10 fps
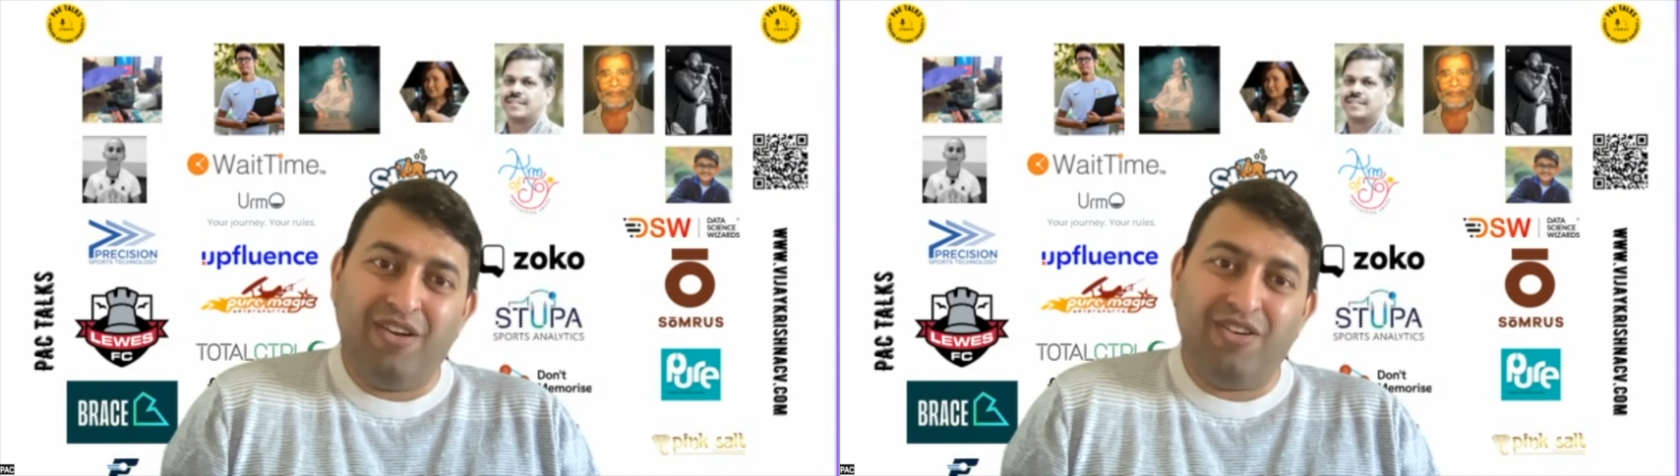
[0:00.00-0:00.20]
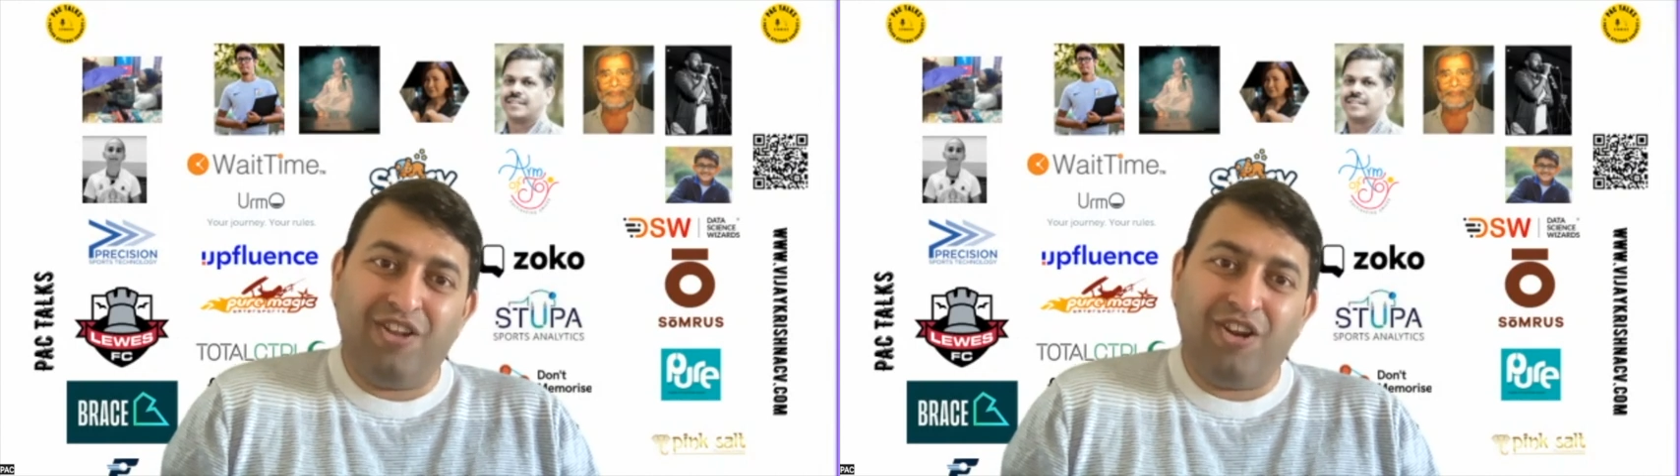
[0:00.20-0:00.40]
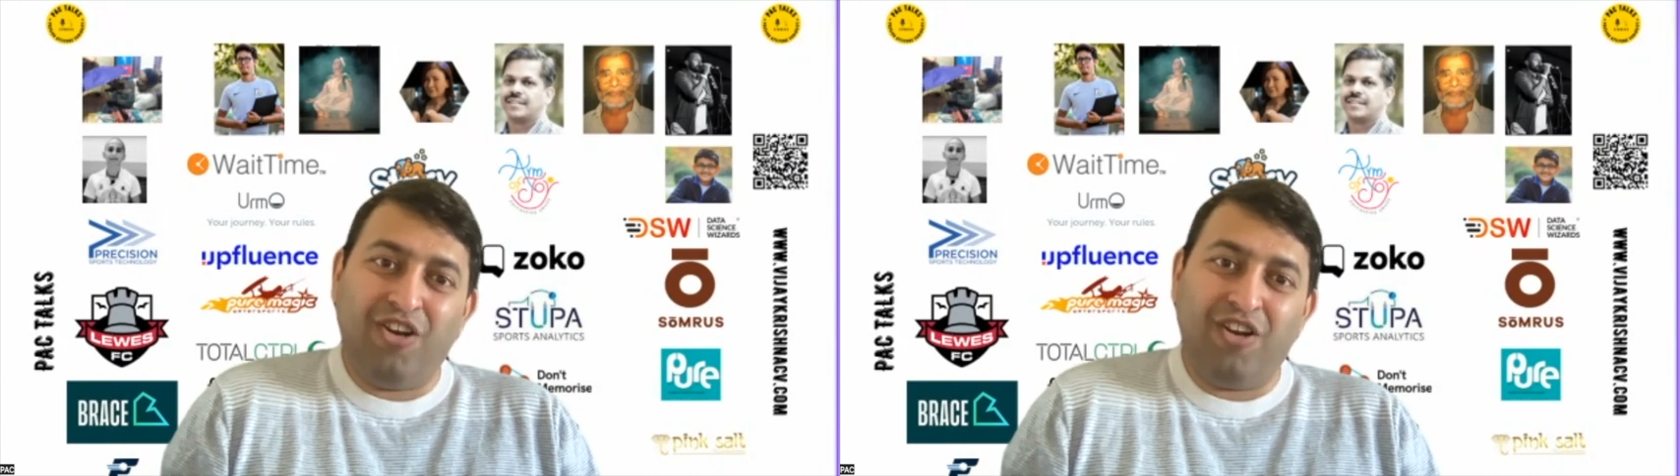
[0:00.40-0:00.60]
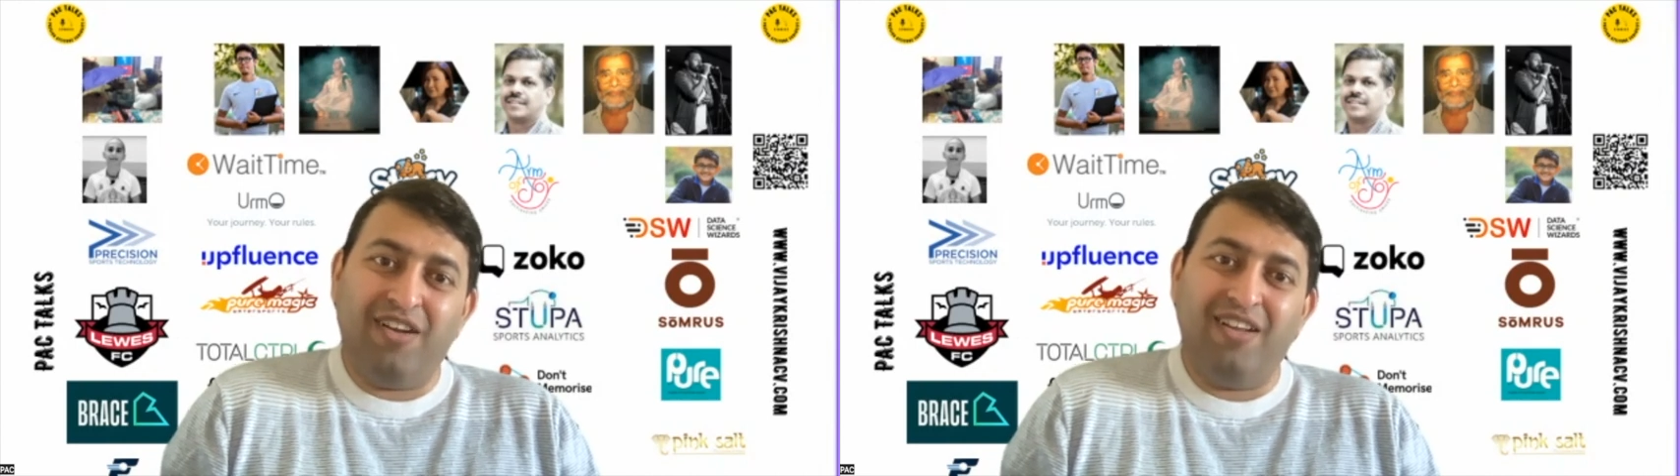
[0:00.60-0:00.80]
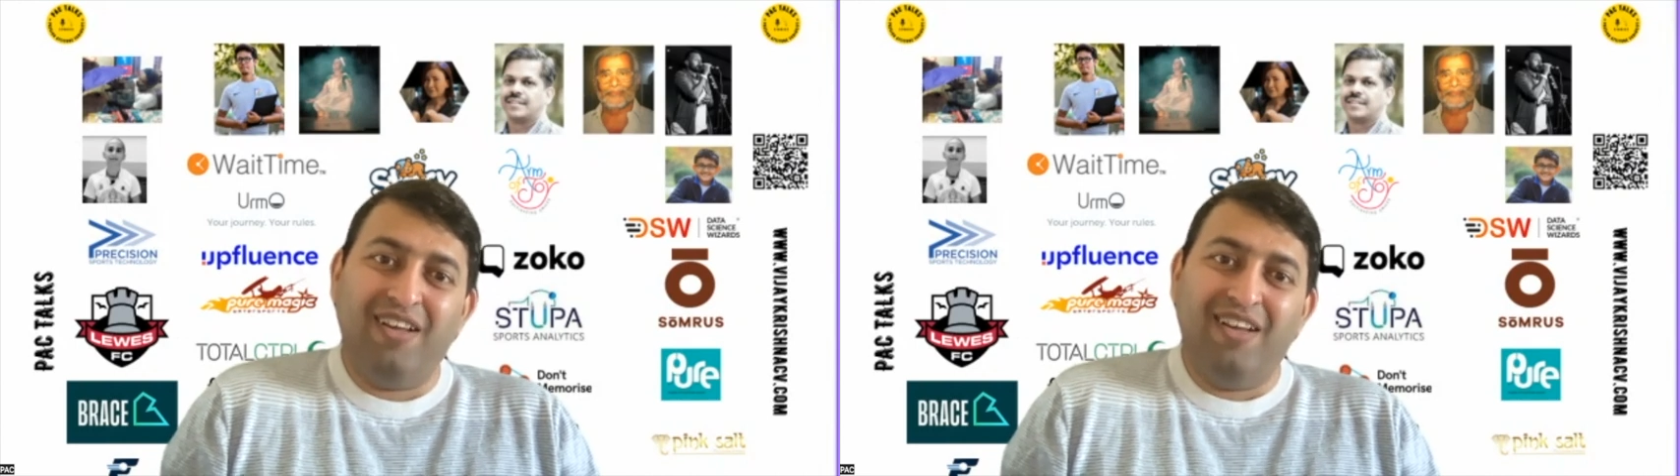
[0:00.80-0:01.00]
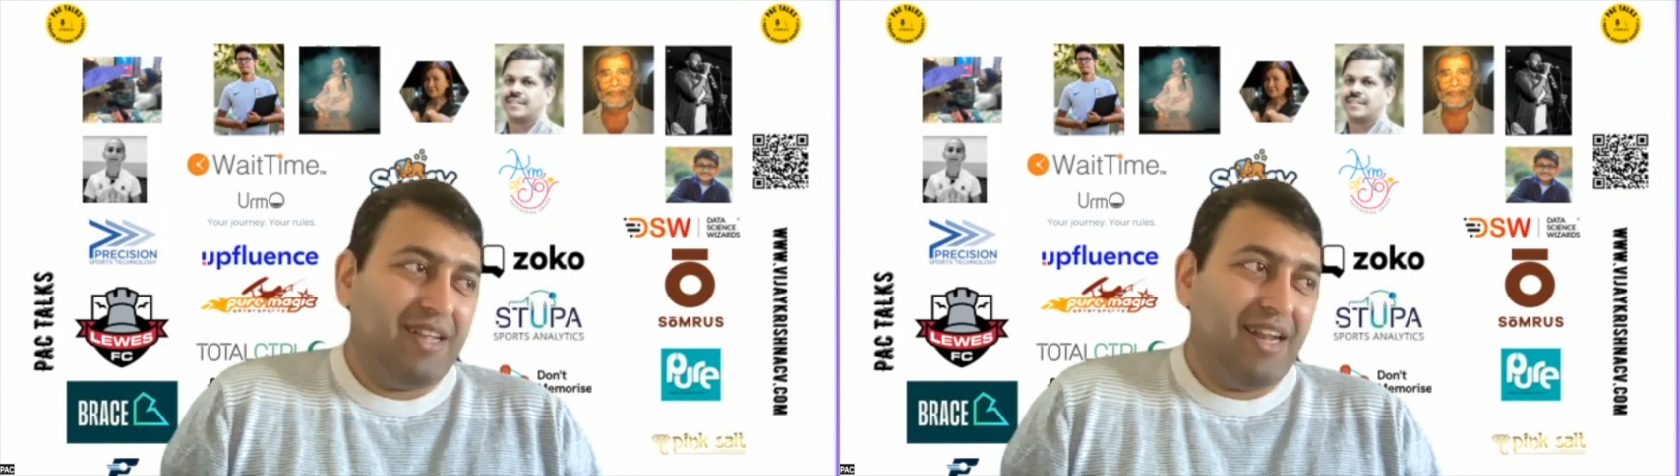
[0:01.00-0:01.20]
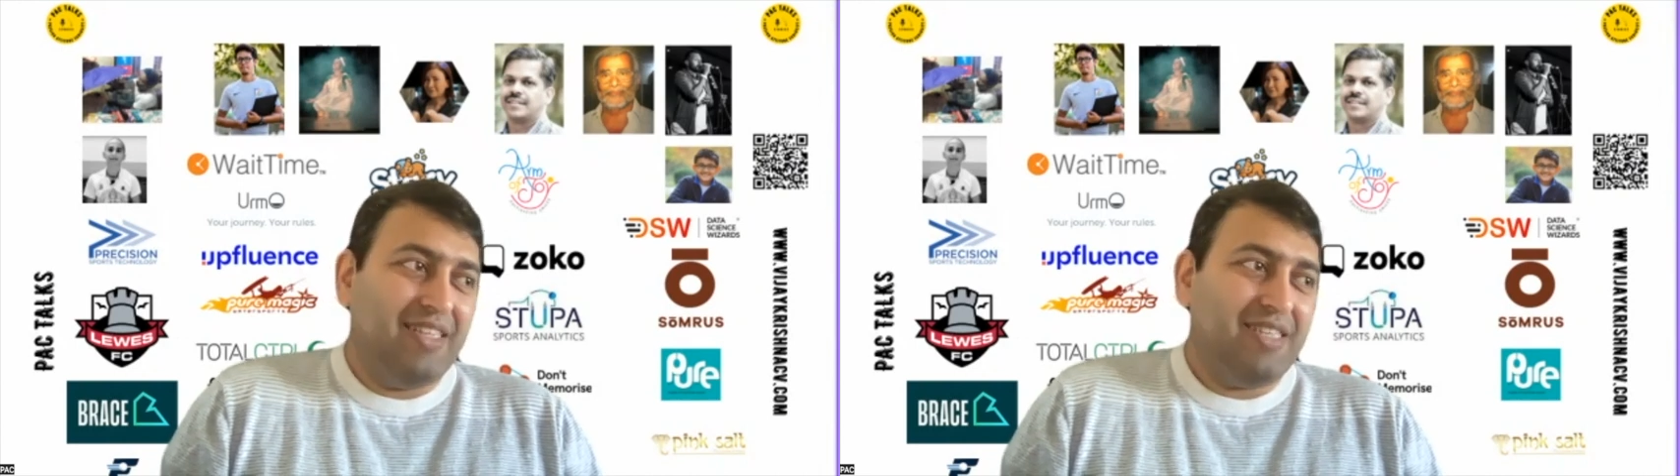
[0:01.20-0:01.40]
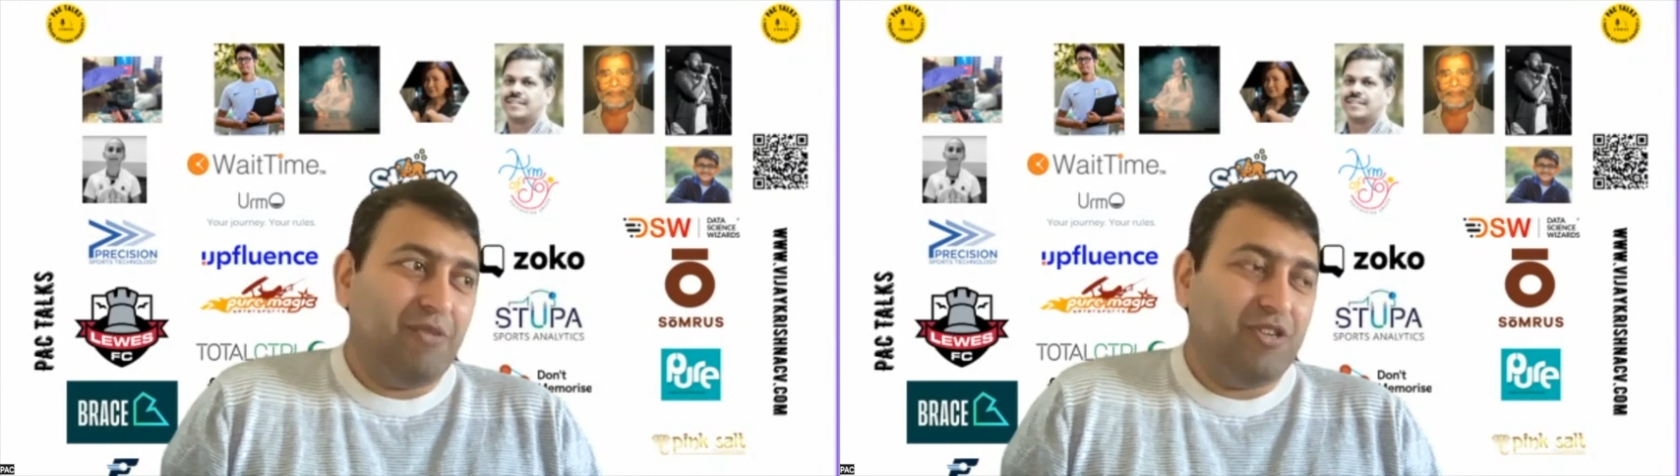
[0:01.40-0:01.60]
on the long run tell
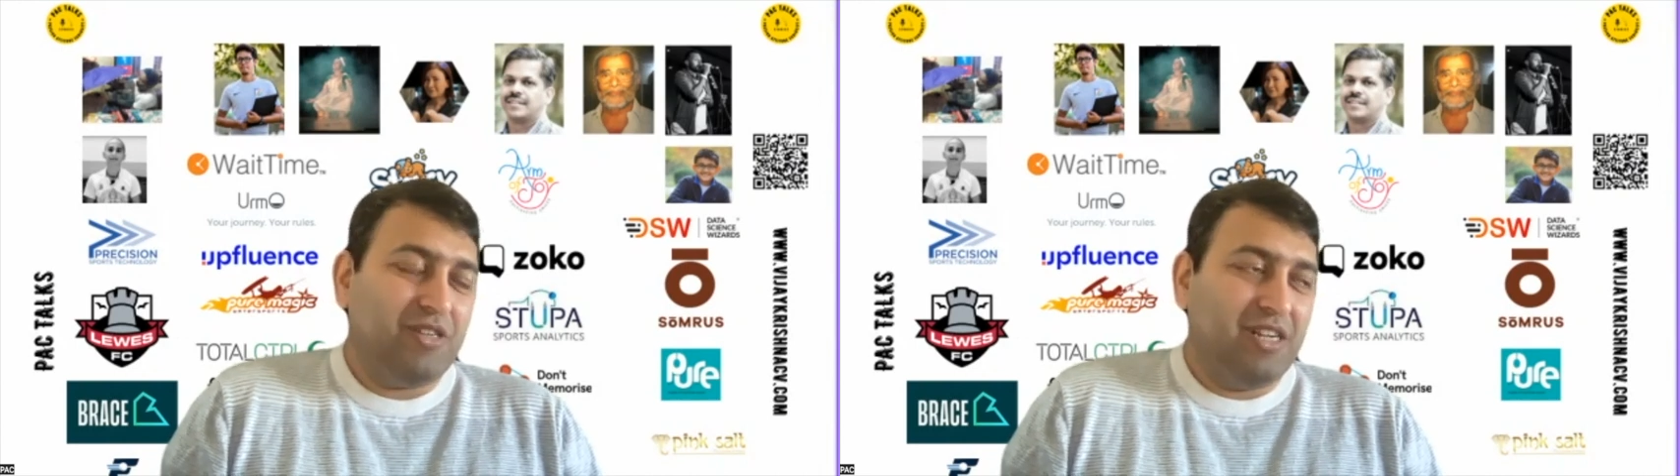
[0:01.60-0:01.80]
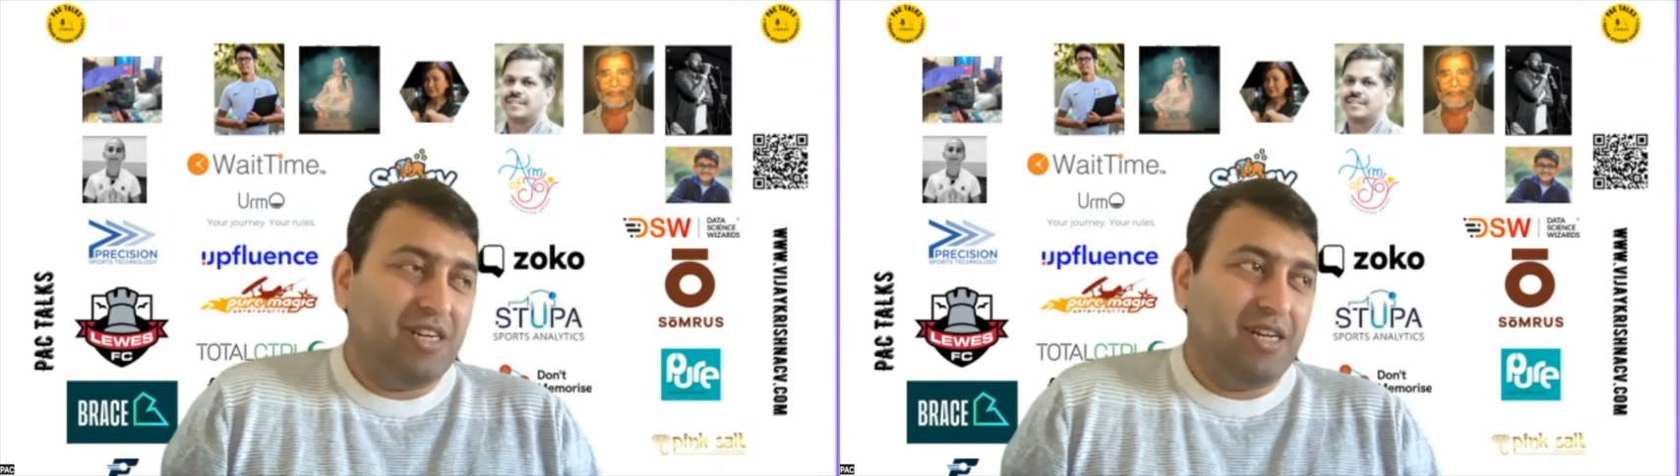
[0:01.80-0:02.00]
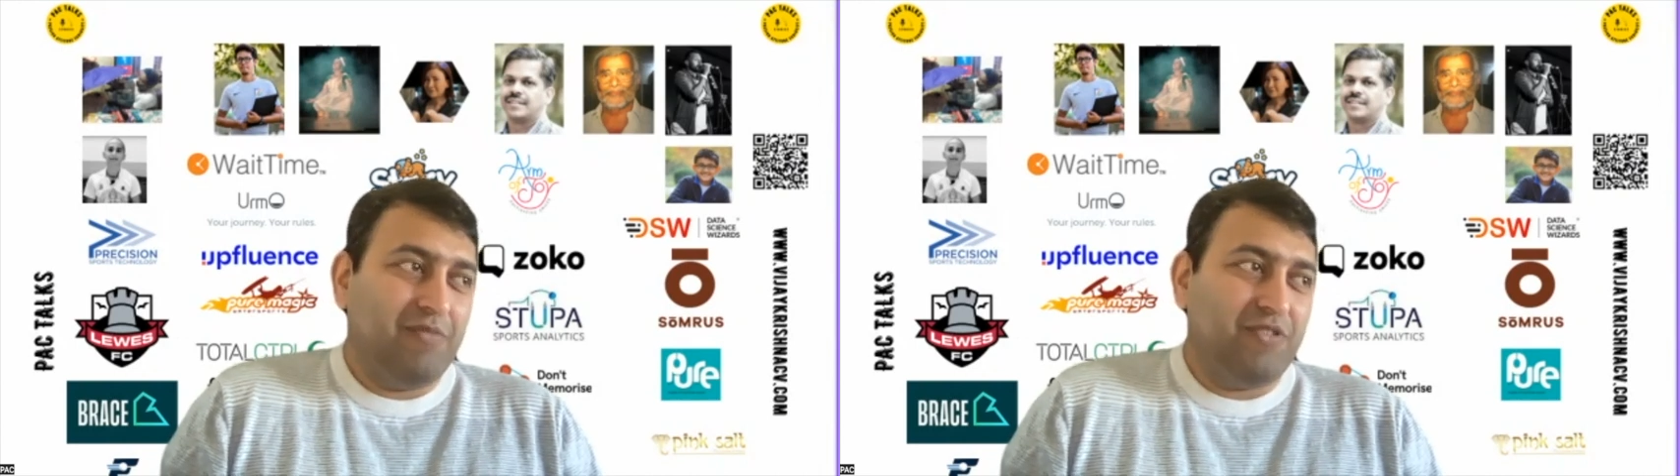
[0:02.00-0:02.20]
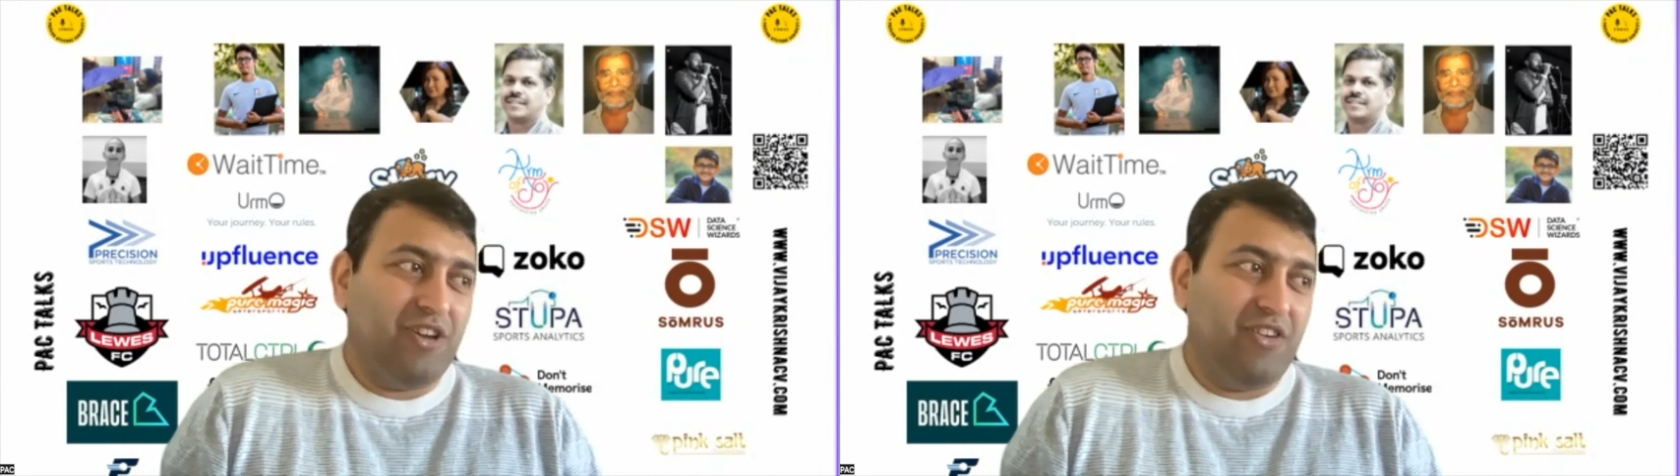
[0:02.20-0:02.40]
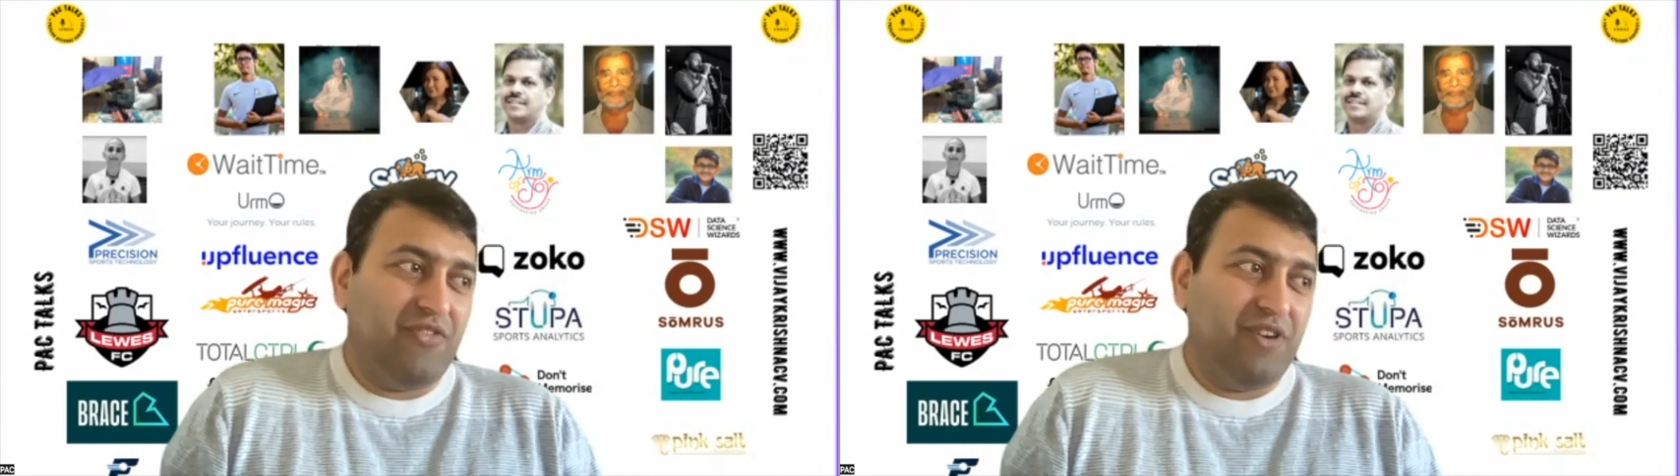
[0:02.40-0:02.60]
us about it in terms of